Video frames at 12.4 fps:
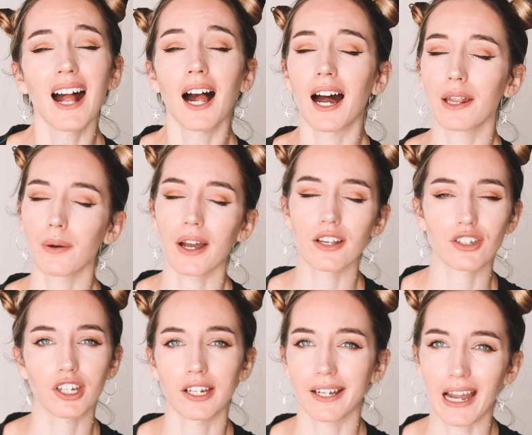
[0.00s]
Otherwise,
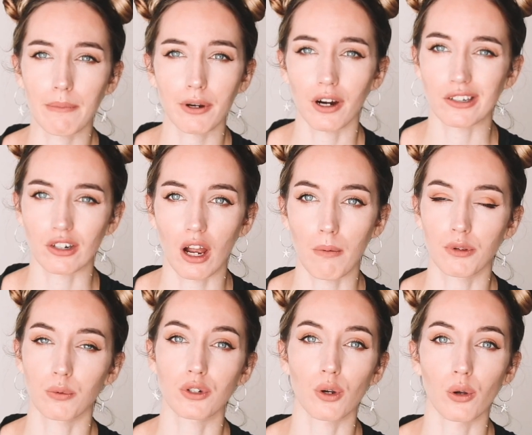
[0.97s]
you're going to come across
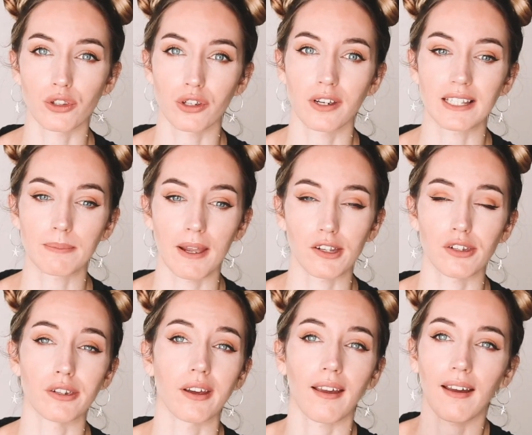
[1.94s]
jobs which also expect
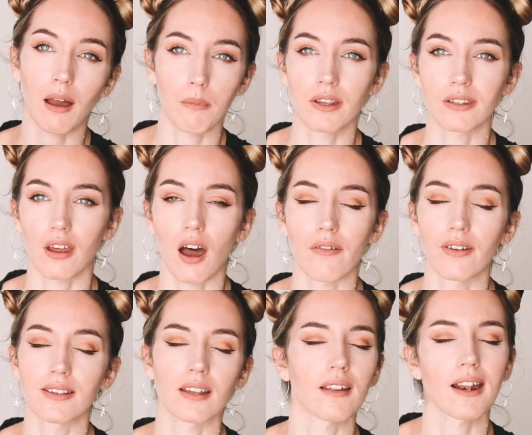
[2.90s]
you to come into the
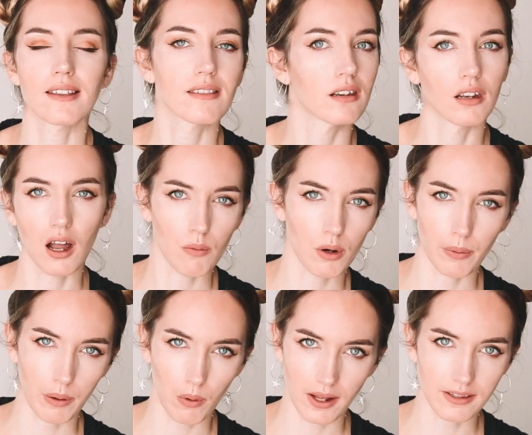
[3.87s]
office, and that is not what
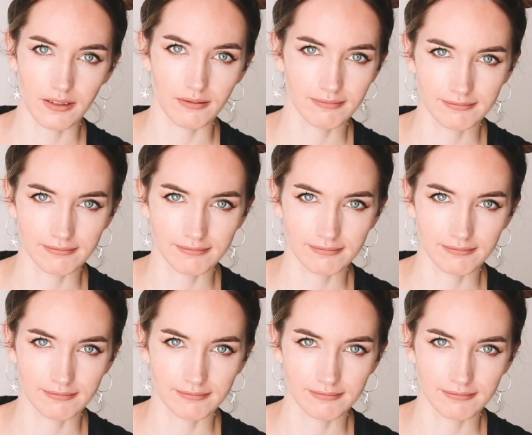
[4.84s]
we want.